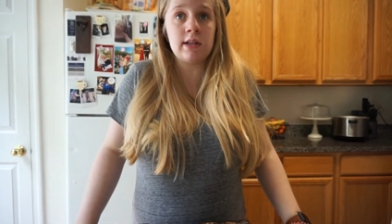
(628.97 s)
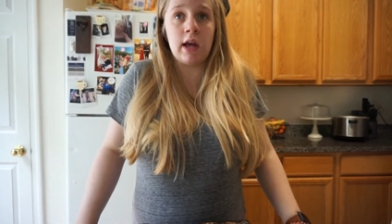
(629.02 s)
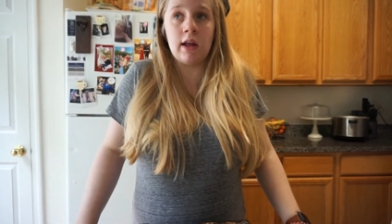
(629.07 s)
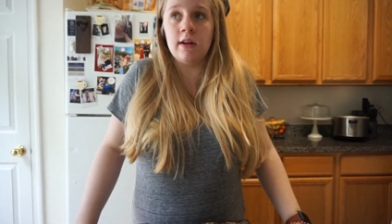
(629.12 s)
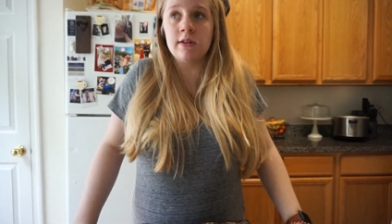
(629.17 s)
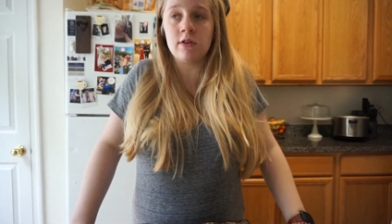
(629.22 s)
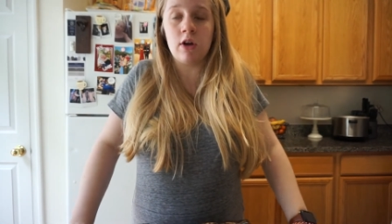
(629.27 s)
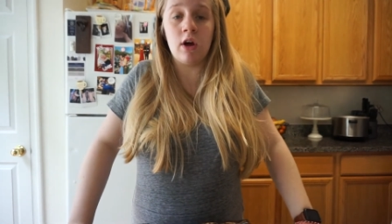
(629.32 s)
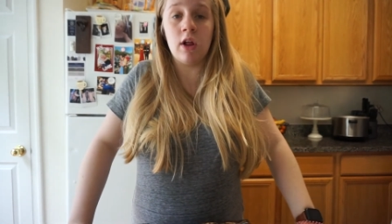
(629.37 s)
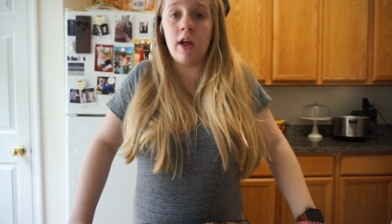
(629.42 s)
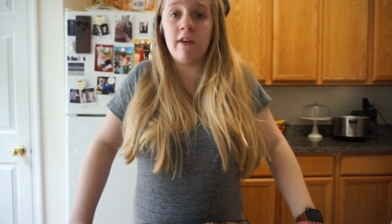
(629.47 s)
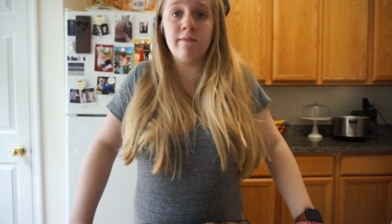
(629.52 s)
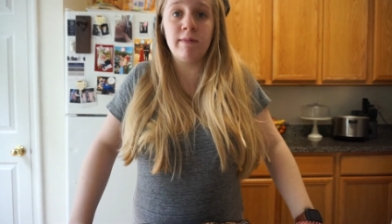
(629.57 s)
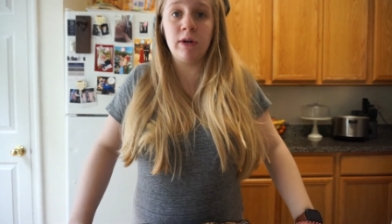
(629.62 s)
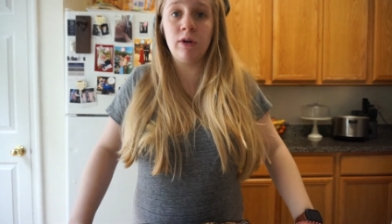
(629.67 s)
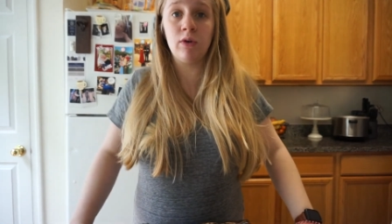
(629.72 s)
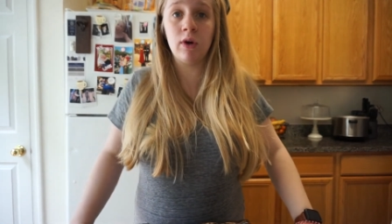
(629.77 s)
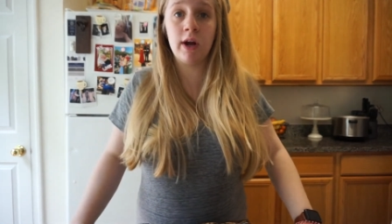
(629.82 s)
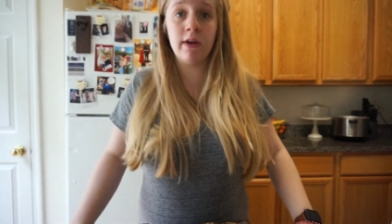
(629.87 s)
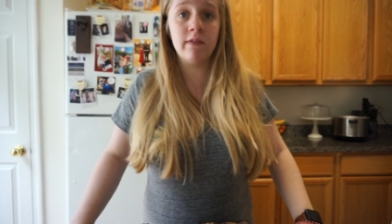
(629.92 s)
That's all I've
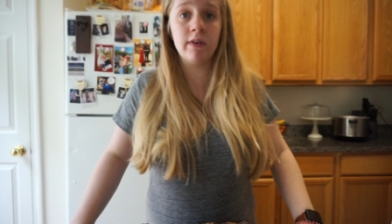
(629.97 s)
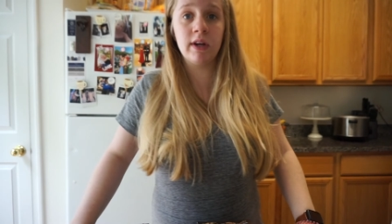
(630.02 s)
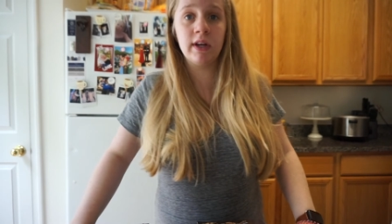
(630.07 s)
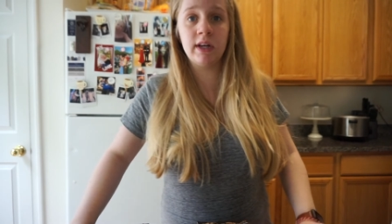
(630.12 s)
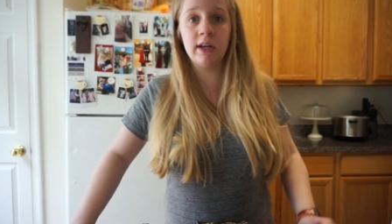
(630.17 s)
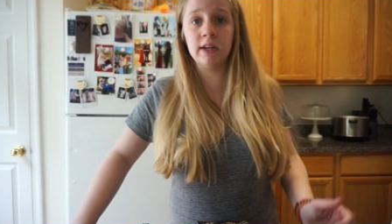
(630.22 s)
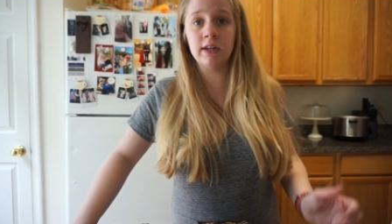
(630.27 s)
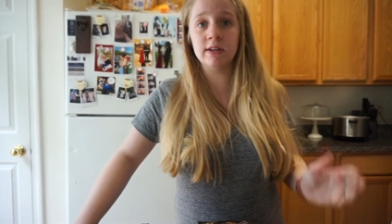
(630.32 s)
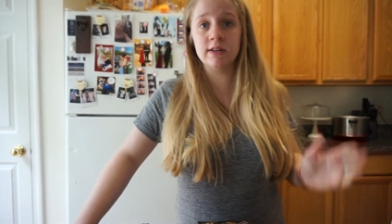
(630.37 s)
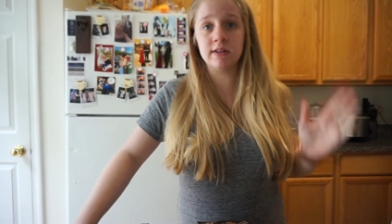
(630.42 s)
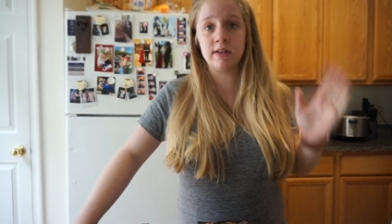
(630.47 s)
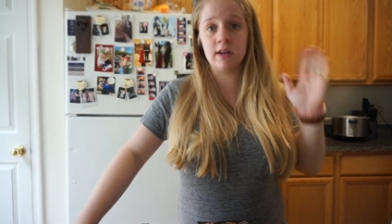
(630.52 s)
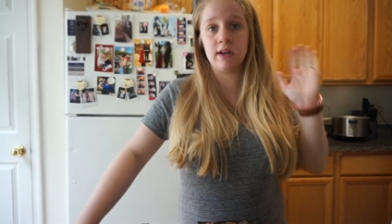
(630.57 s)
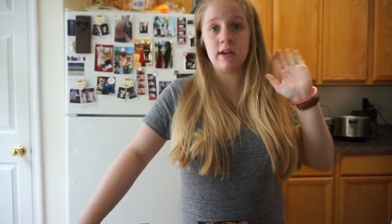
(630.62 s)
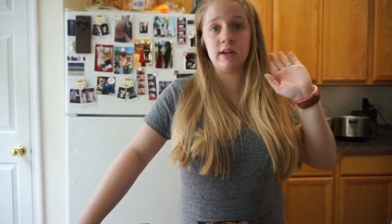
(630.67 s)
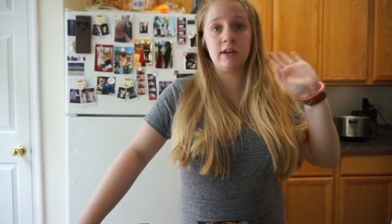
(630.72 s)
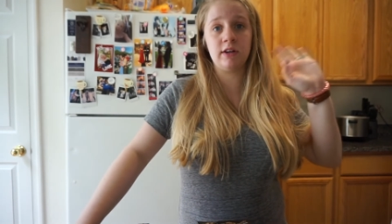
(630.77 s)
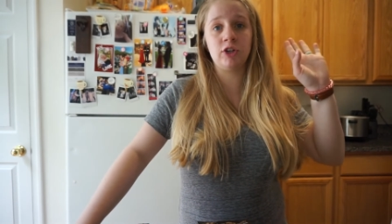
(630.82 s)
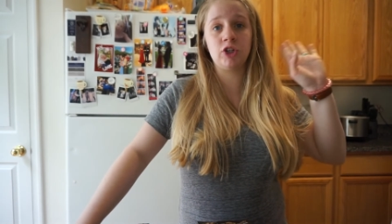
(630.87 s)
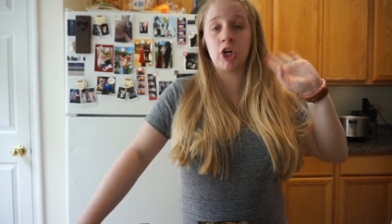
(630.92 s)
been craving is
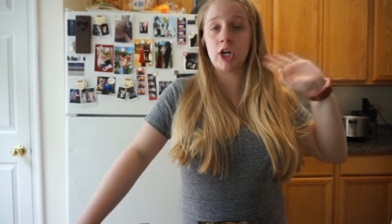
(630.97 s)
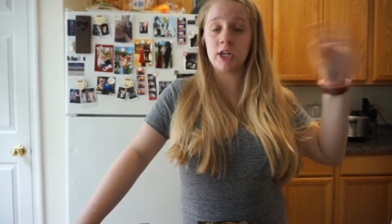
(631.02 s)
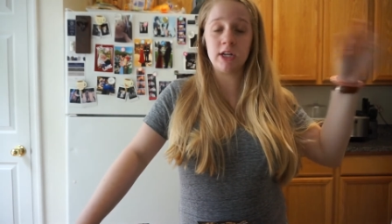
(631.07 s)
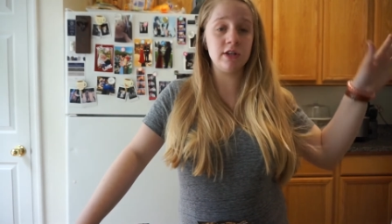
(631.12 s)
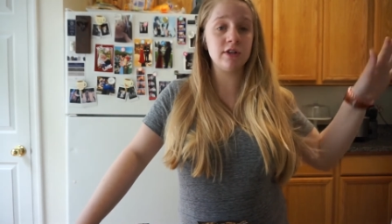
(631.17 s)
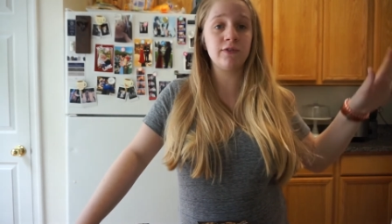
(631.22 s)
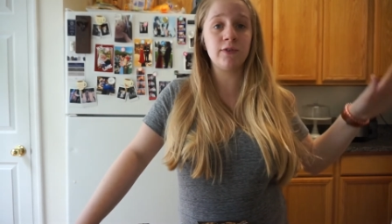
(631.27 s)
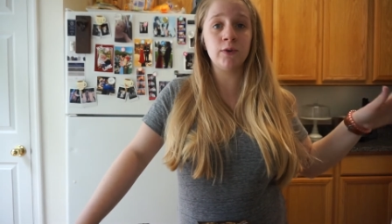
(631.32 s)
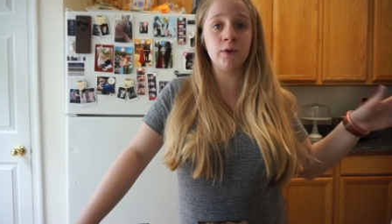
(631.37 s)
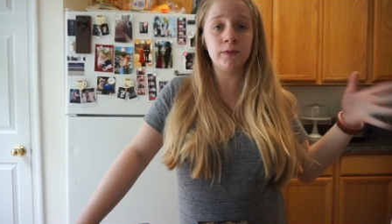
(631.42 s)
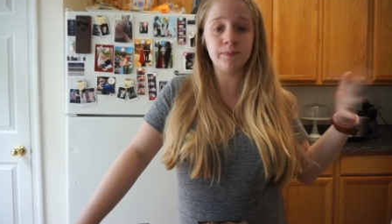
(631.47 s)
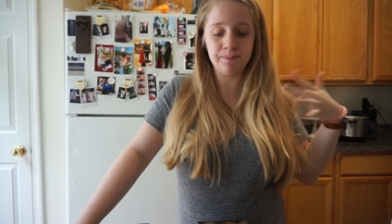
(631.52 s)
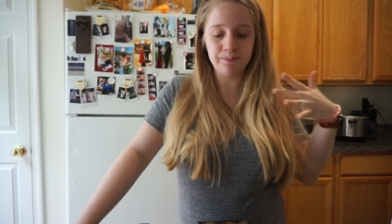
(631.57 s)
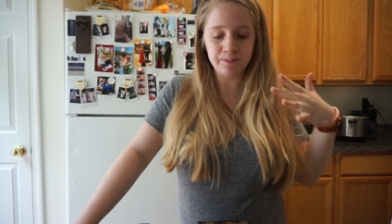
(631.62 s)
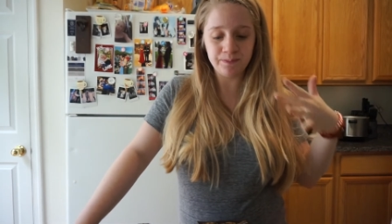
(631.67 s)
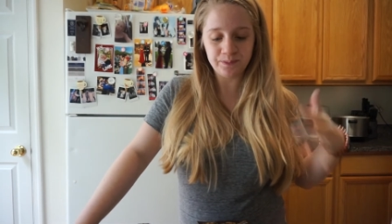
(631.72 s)
like Chinese food.